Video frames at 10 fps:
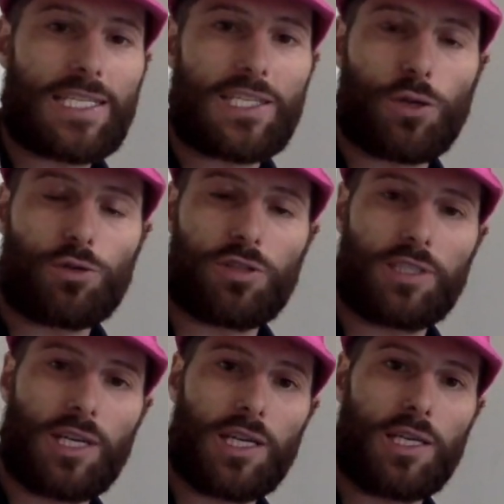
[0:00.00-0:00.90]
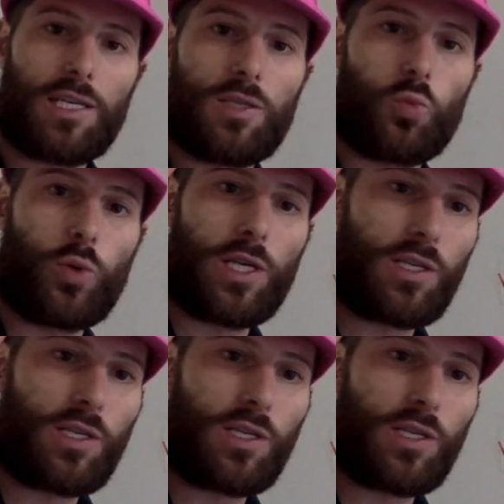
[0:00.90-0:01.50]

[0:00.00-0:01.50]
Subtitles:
Social Studies, Week